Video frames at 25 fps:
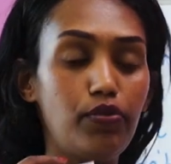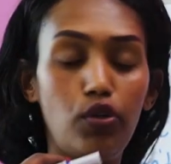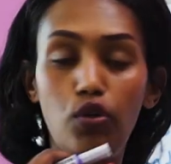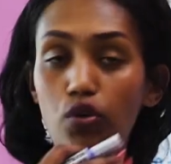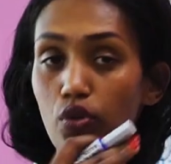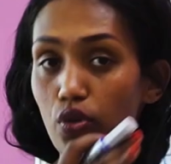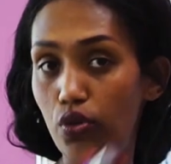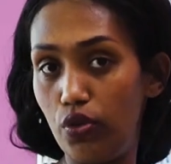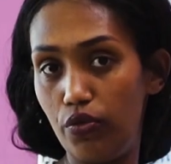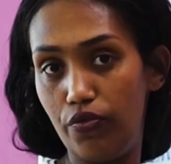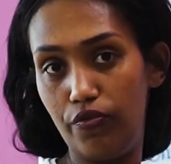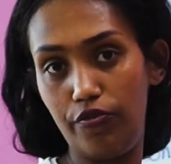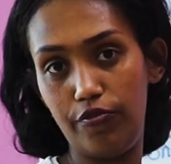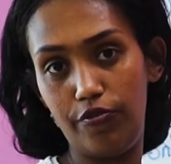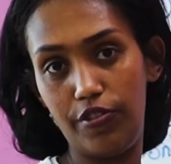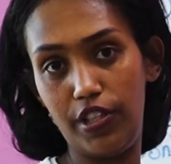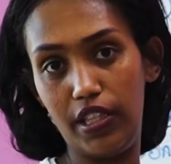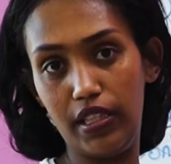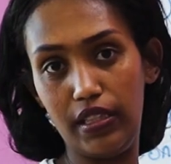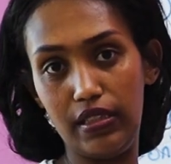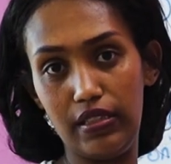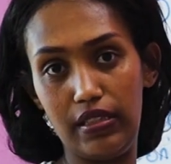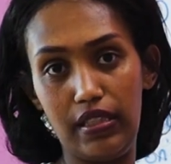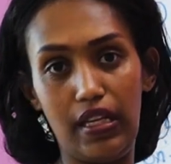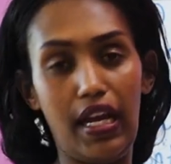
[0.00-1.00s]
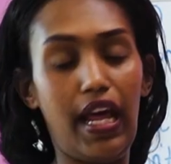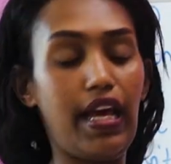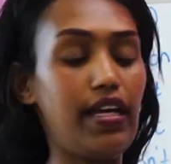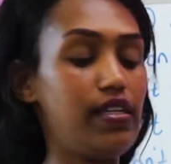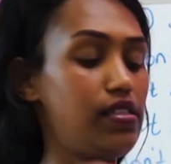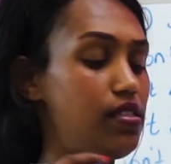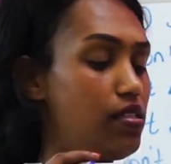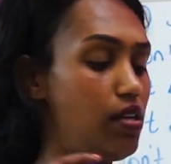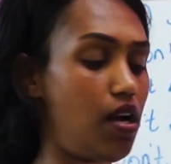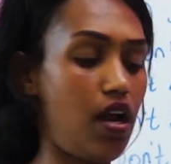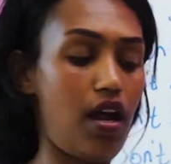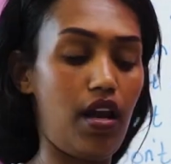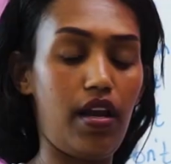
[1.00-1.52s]
Hullum field lai,
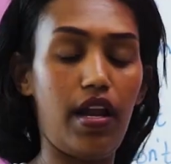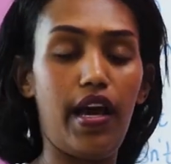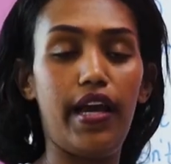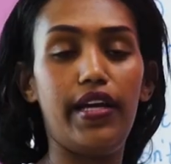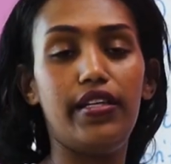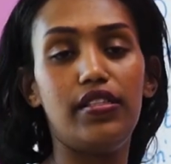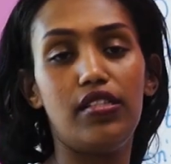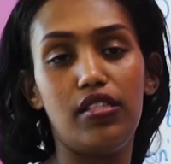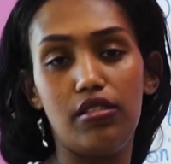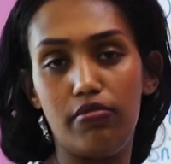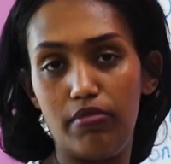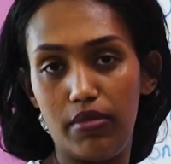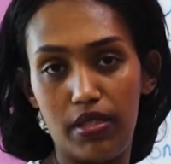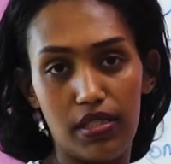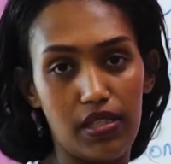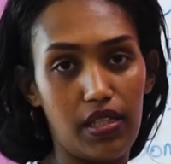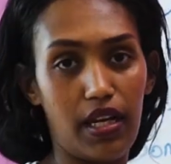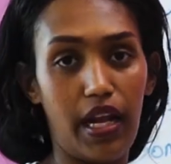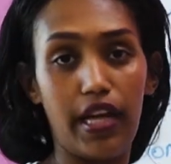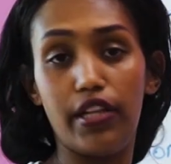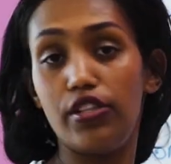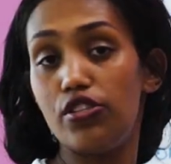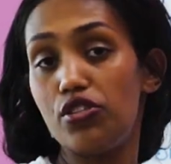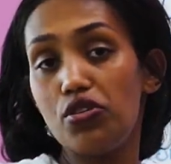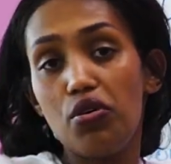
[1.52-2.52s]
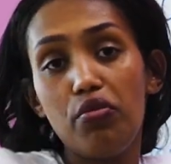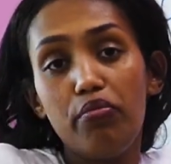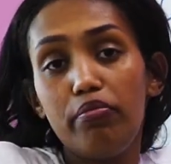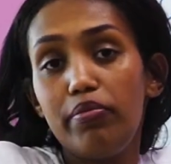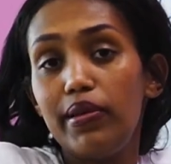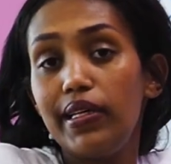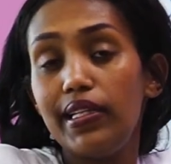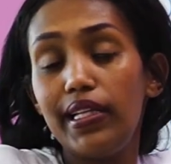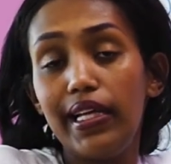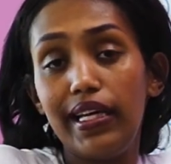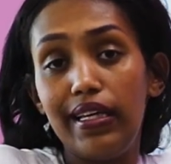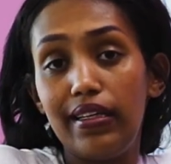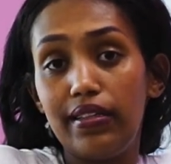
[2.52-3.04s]
isra lai, timert lai. Don't
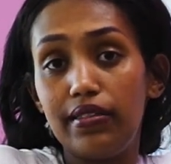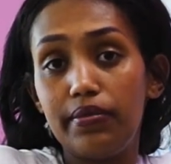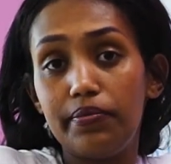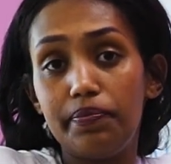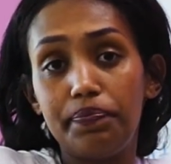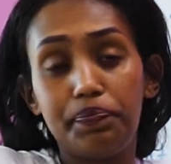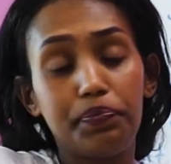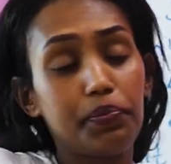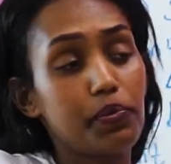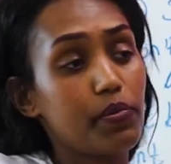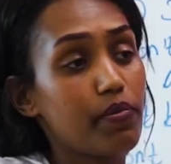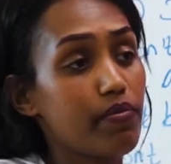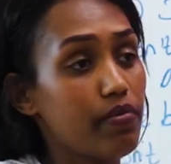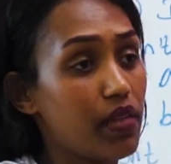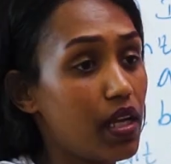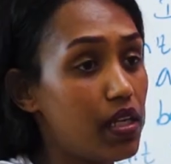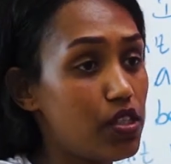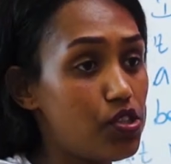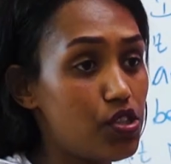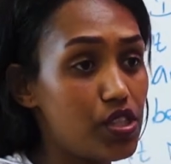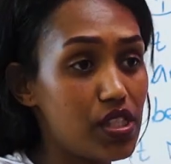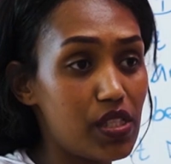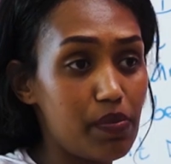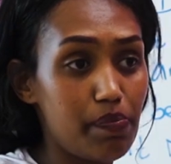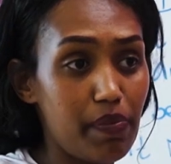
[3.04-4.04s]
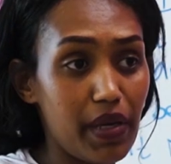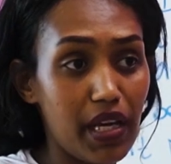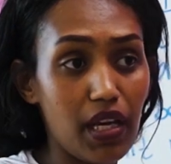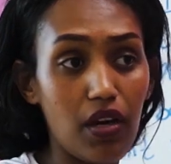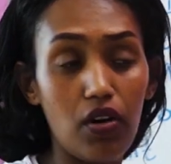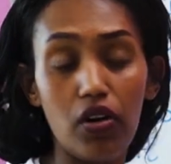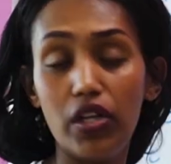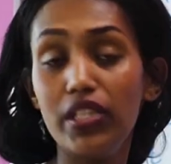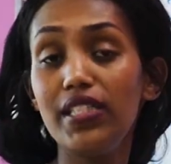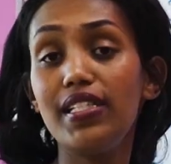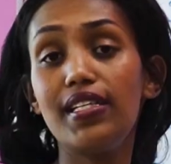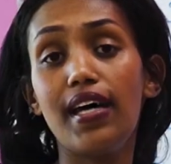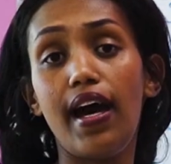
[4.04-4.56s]
be late. Just be
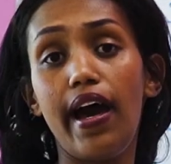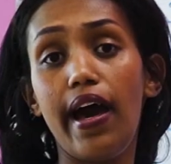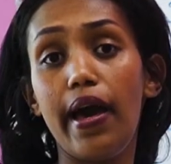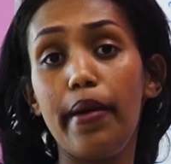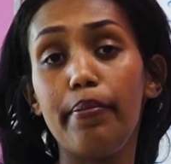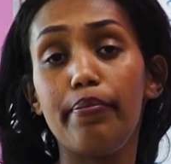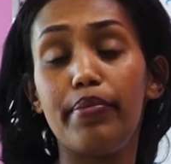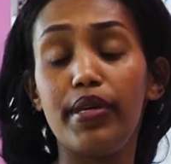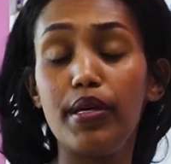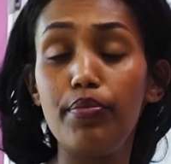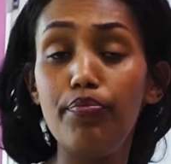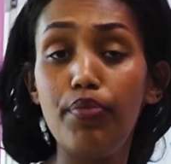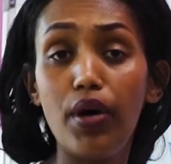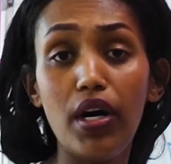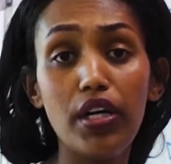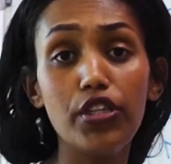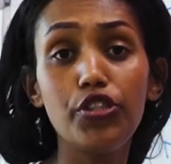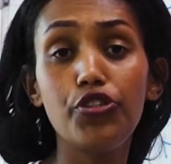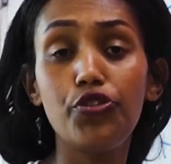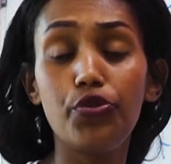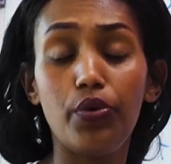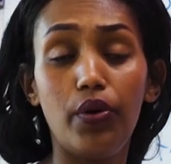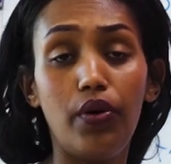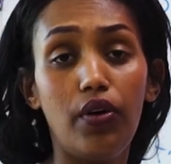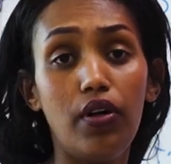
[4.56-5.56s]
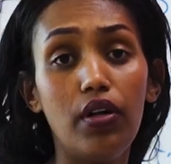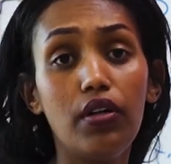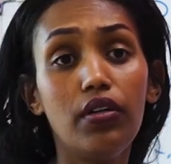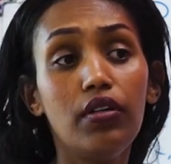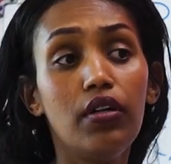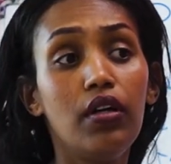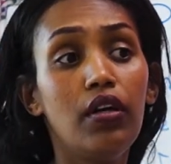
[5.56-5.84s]
on time, be punctual.